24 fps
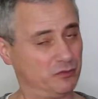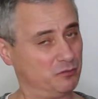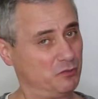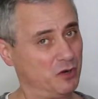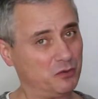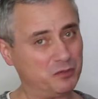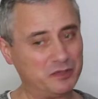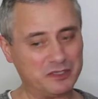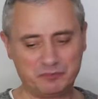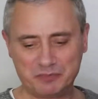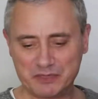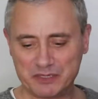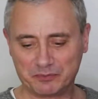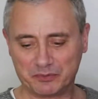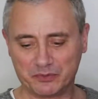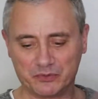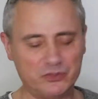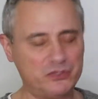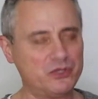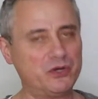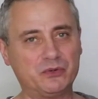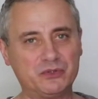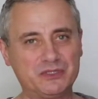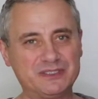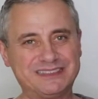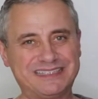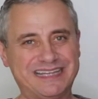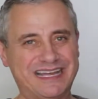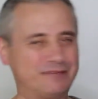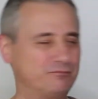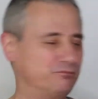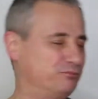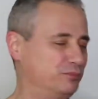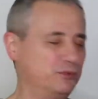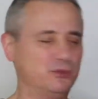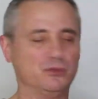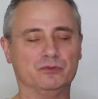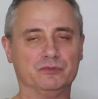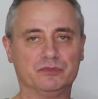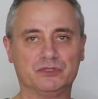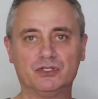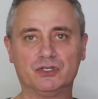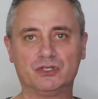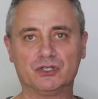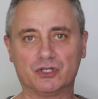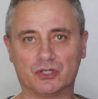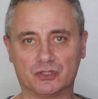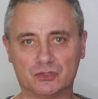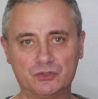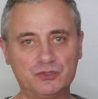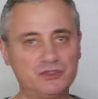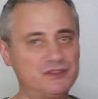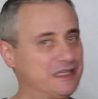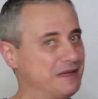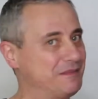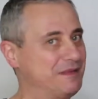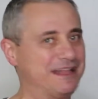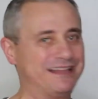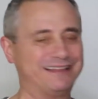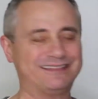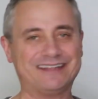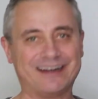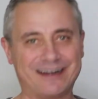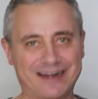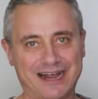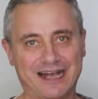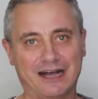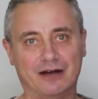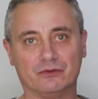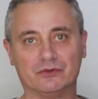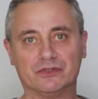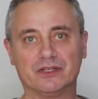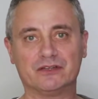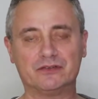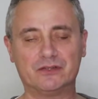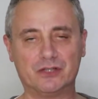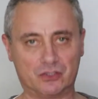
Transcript: The moment people notice that, boom, you're gonna lose them, they're out,